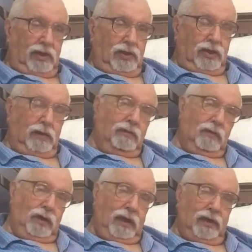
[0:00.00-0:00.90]
So we've
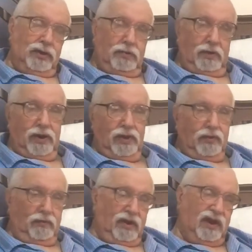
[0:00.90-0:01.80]
got our
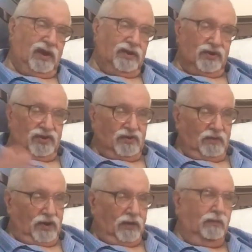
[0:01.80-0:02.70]
23 to
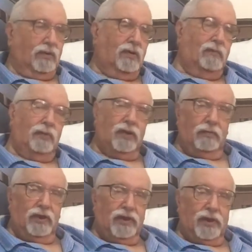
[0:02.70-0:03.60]
25
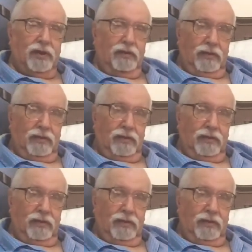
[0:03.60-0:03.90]
people a year